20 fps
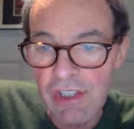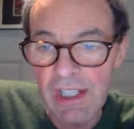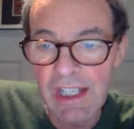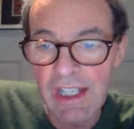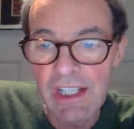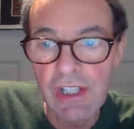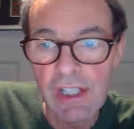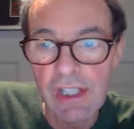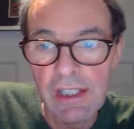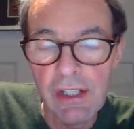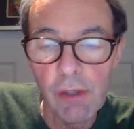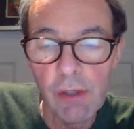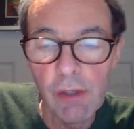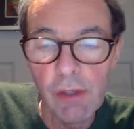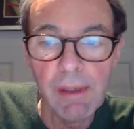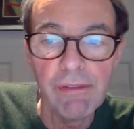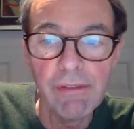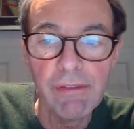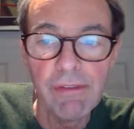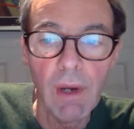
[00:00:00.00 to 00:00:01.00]
is a little bit
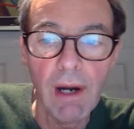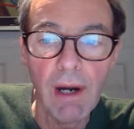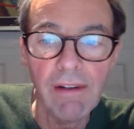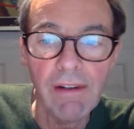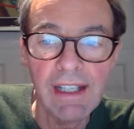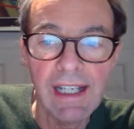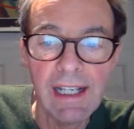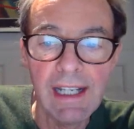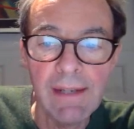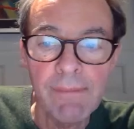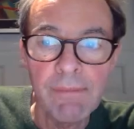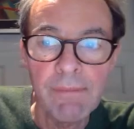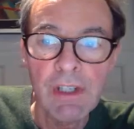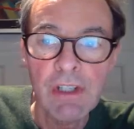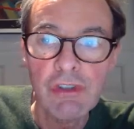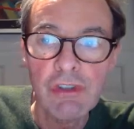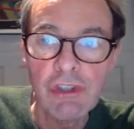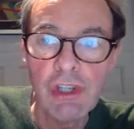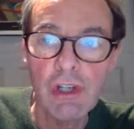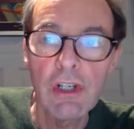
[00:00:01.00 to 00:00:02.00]
of a worry here,
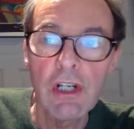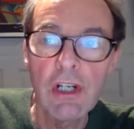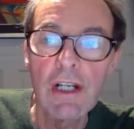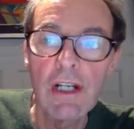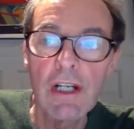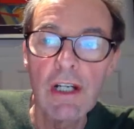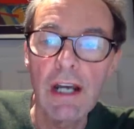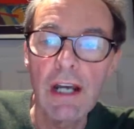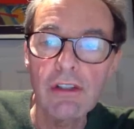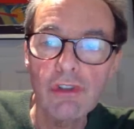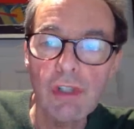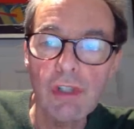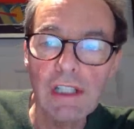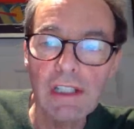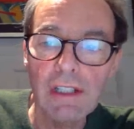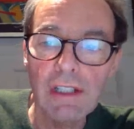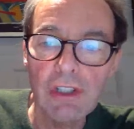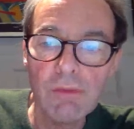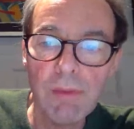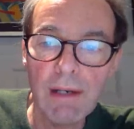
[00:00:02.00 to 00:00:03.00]
so treat
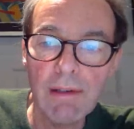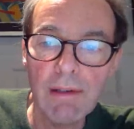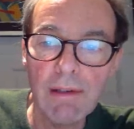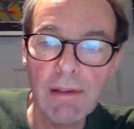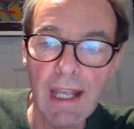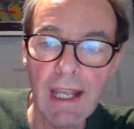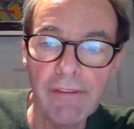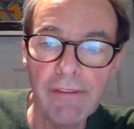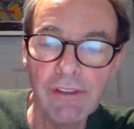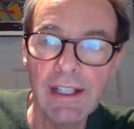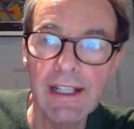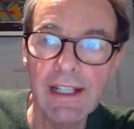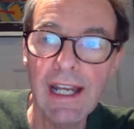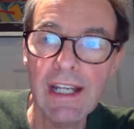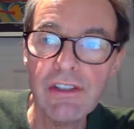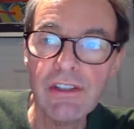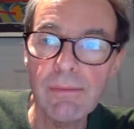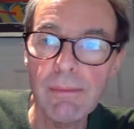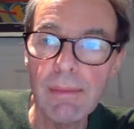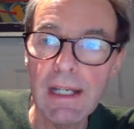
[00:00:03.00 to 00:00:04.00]
this one carefully. It
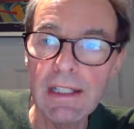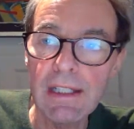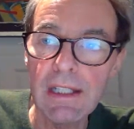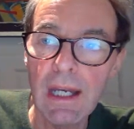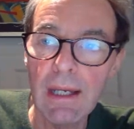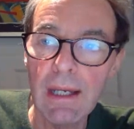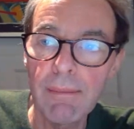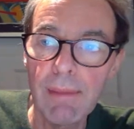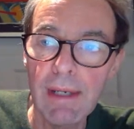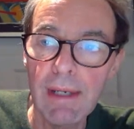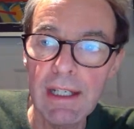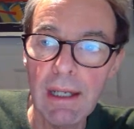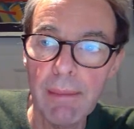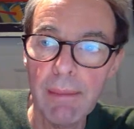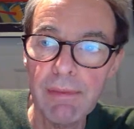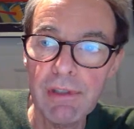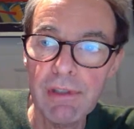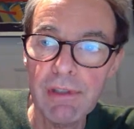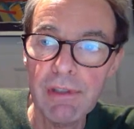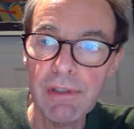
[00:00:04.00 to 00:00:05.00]
hasn't made up
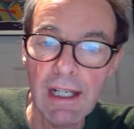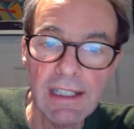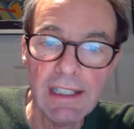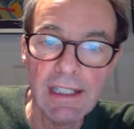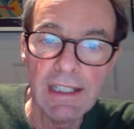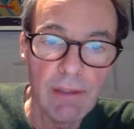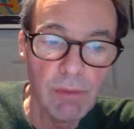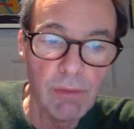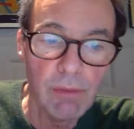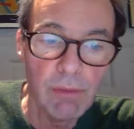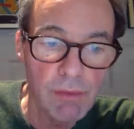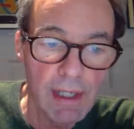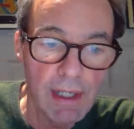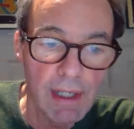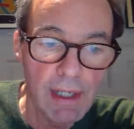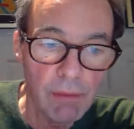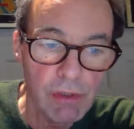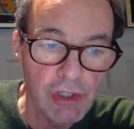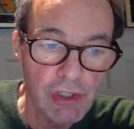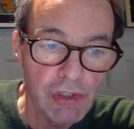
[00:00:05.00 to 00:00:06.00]
its mind yet which way
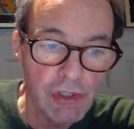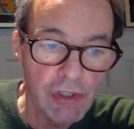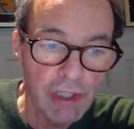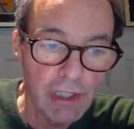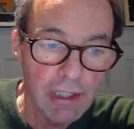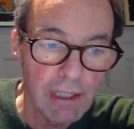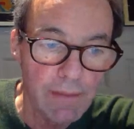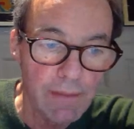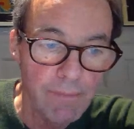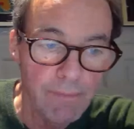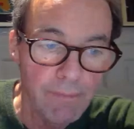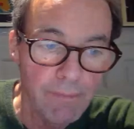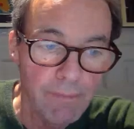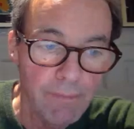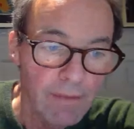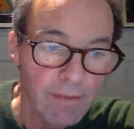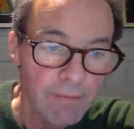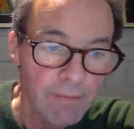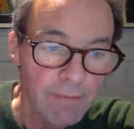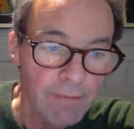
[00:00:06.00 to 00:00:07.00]
it wishes to go.
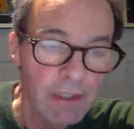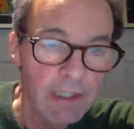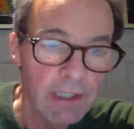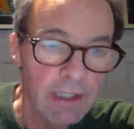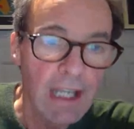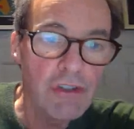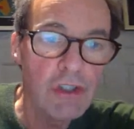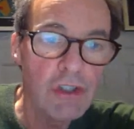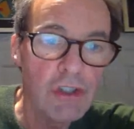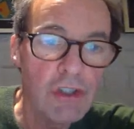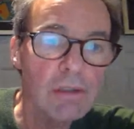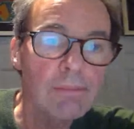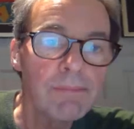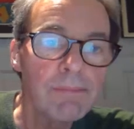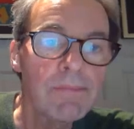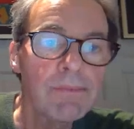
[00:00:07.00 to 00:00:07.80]
Gas oil.